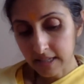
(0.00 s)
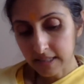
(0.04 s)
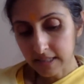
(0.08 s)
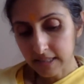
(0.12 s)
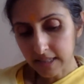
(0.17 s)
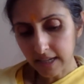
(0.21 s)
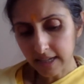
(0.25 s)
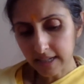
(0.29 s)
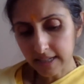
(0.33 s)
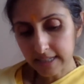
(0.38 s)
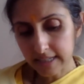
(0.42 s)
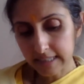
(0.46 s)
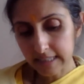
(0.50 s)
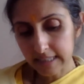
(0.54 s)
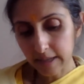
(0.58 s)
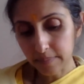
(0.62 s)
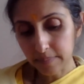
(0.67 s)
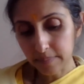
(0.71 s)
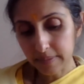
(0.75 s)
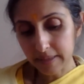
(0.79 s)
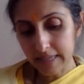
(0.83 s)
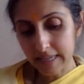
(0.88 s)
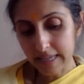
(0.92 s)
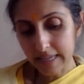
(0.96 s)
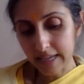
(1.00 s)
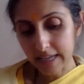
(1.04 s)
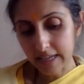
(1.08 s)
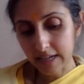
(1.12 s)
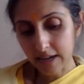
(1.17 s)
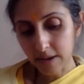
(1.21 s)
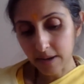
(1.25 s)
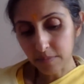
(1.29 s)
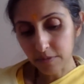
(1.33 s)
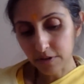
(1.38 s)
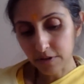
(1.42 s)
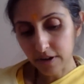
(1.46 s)
Sakradapi
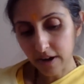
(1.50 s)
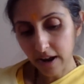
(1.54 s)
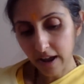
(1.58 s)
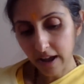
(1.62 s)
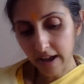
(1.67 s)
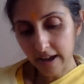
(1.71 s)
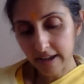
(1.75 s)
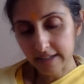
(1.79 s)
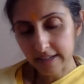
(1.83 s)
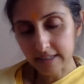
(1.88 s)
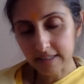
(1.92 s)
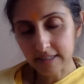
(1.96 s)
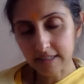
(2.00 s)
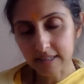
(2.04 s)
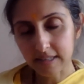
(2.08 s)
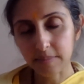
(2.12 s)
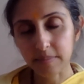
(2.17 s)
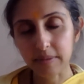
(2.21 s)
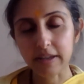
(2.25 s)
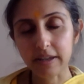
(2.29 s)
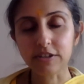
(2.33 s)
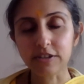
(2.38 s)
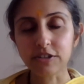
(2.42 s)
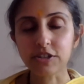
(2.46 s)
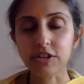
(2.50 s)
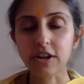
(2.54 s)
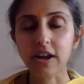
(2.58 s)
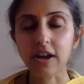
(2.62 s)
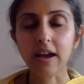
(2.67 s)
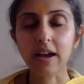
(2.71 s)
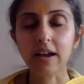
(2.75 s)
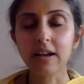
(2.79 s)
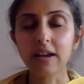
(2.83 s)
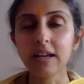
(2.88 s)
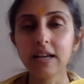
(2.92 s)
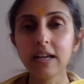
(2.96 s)
yena murari
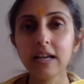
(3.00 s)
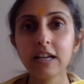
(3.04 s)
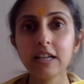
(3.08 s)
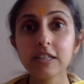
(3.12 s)
samarcha.